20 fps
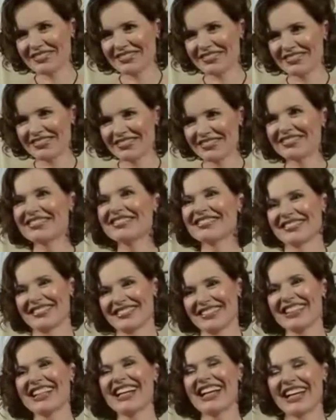roles as an
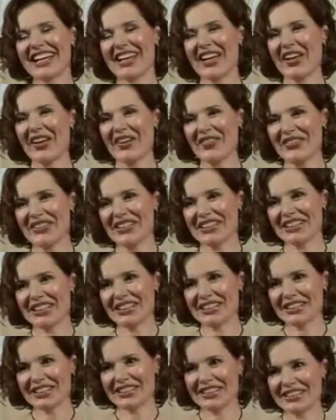actress. What really
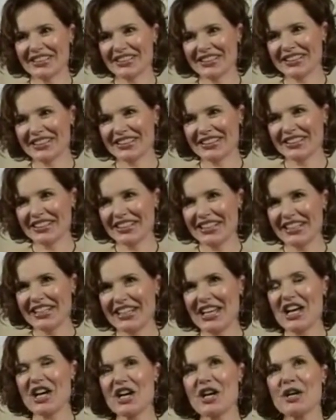drives you?
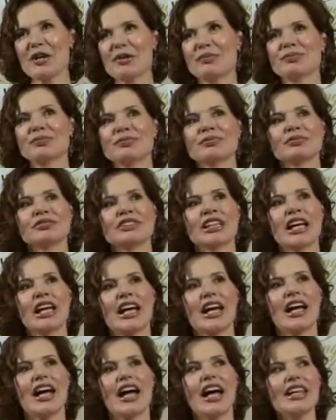Um,
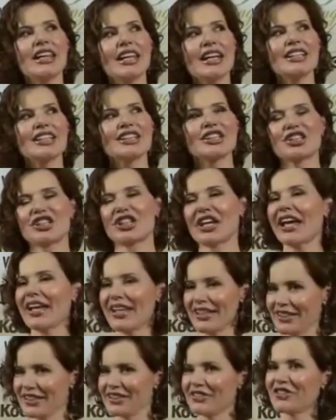I like a
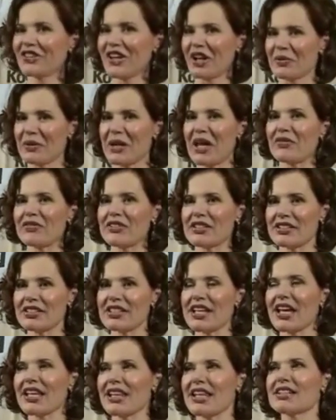challenge. I would have
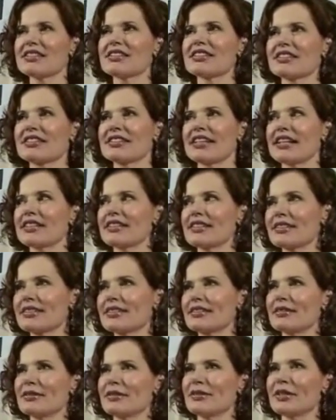to say that's
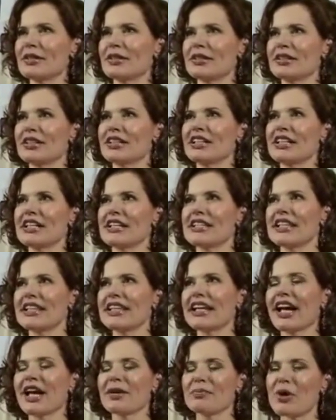that's
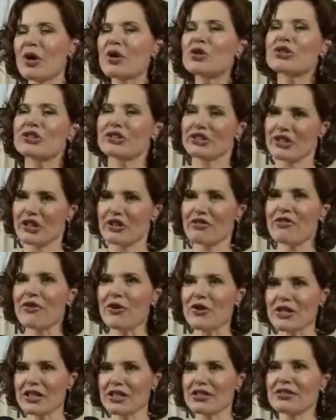the thing I most look
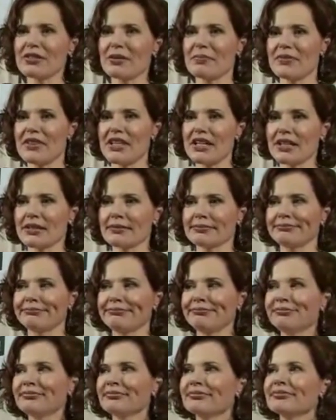for is something
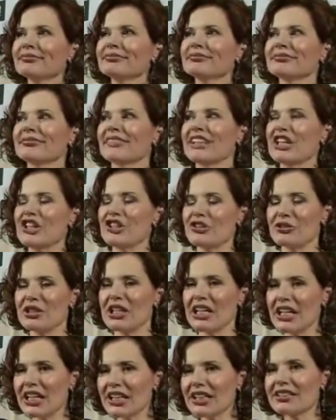
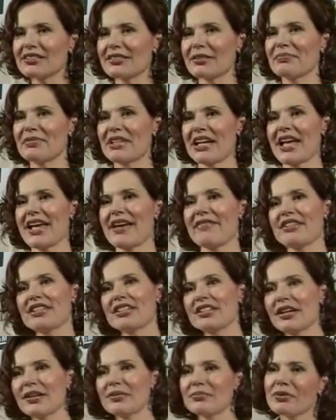unique, something I
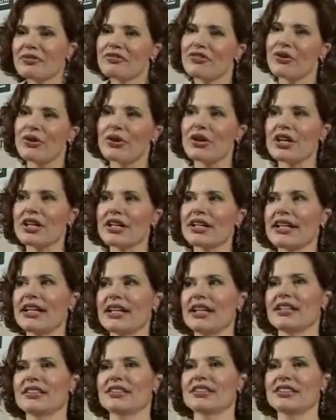haven't done before,
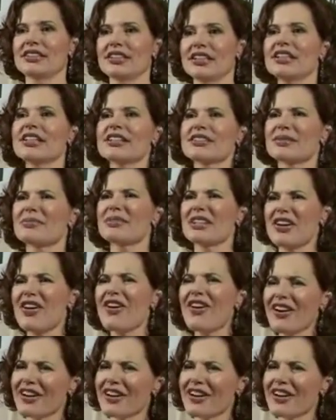something and hard. something